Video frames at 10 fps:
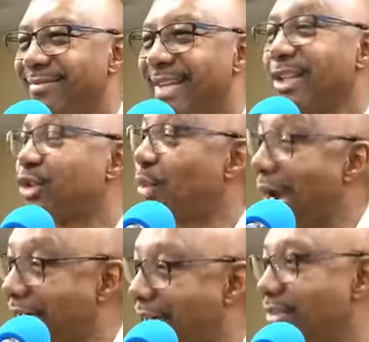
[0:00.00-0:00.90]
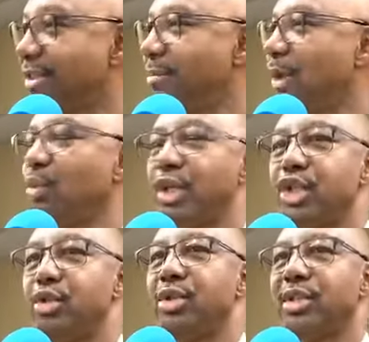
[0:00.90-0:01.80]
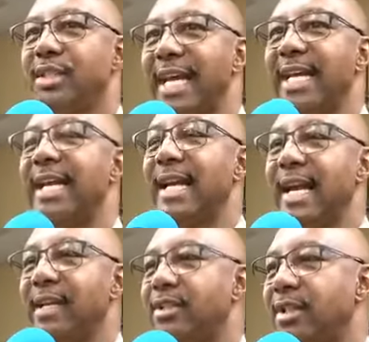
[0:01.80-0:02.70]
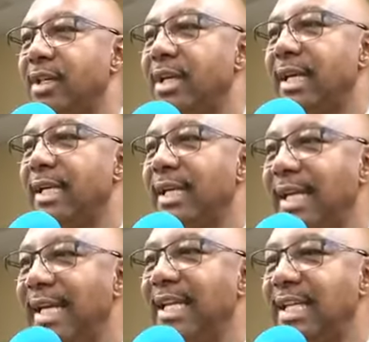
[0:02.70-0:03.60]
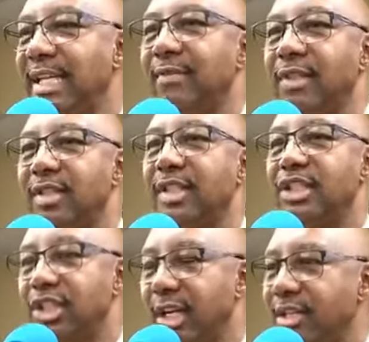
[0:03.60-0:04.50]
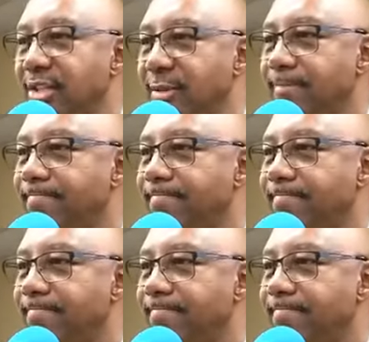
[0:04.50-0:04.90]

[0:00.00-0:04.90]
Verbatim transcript: That's the right answer, but would you say that answer in any given situation?